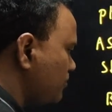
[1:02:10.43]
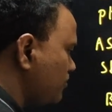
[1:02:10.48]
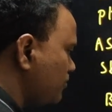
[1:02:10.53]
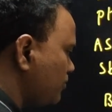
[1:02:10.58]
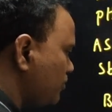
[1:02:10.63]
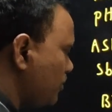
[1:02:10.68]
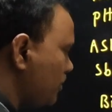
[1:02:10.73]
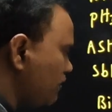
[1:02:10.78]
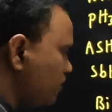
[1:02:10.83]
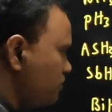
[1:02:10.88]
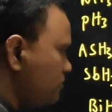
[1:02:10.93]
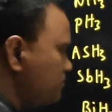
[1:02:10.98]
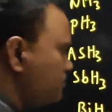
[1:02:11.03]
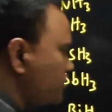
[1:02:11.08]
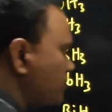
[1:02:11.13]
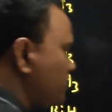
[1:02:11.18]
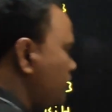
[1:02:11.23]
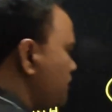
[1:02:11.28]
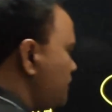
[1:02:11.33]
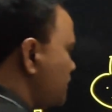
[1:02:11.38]
boiling
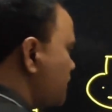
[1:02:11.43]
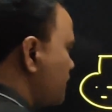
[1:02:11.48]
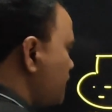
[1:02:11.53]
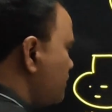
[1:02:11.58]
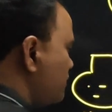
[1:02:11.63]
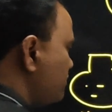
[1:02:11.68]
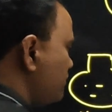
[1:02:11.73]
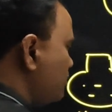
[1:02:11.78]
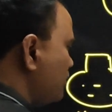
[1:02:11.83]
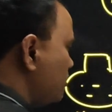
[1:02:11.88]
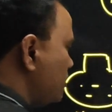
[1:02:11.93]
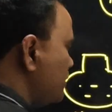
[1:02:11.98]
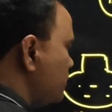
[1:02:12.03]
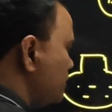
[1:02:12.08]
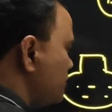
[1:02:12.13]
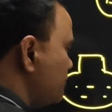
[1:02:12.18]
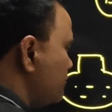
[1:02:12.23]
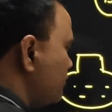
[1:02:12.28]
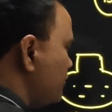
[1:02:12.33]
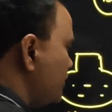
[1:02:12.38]
point and
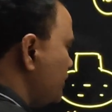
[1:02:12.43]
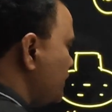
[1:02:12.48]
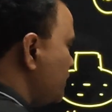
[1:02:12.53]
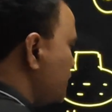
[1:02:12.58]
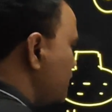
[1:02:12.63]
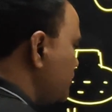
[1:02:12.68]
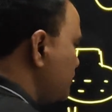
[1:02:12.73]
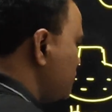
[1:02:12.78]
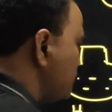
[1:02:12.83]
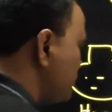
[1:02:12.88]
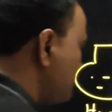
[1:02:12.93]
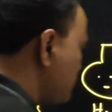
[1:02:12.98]
boiling point.